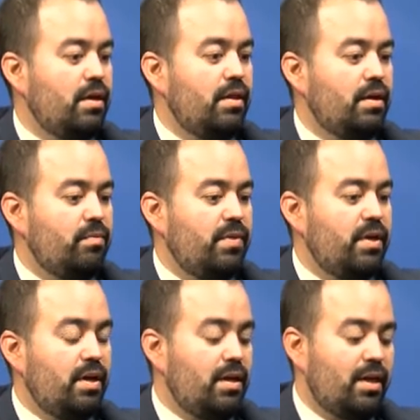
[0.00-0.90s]
They can
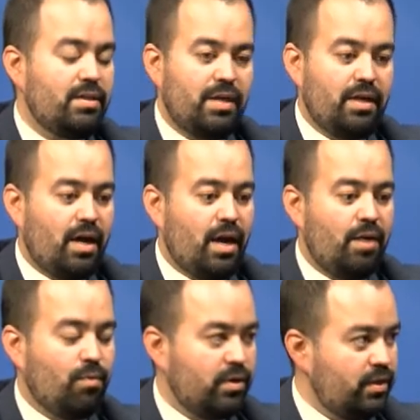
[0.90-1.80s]
be, and I tell you, I
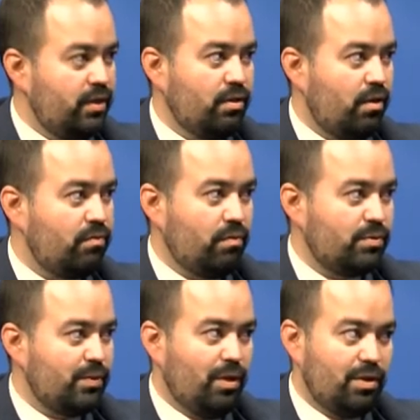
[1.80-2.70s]
worked in law
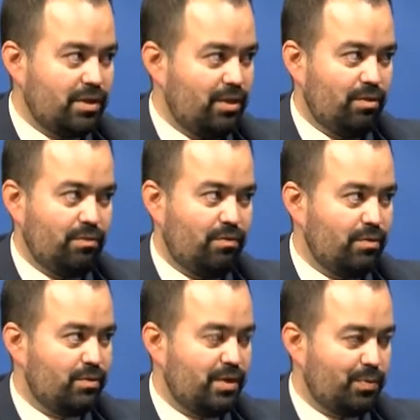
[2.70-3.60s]
enforcement, alongside law
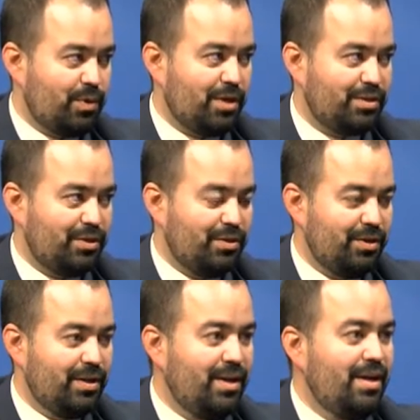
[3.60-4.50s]
enforcement as a prosecutor.
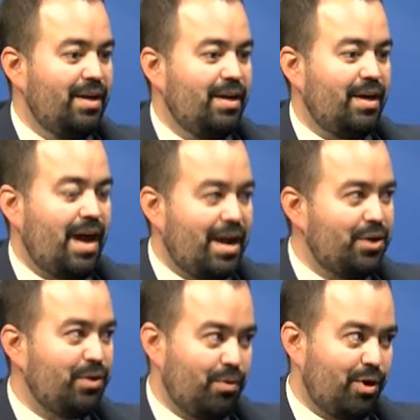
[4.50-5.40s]
I
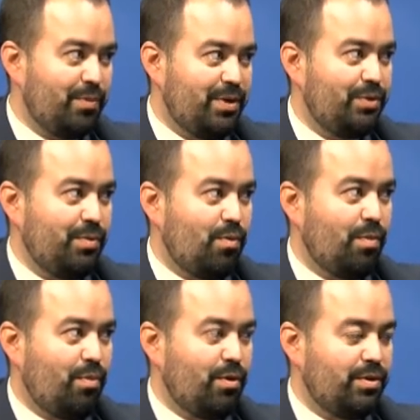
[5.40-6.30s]
know they want to be doing more
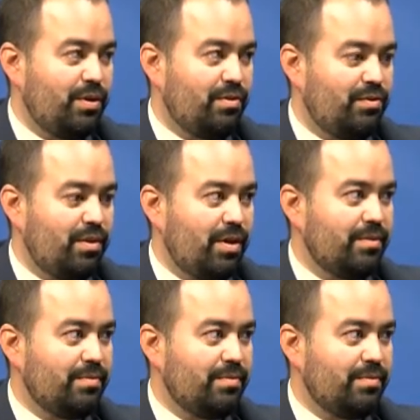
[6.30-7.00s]
important things than that.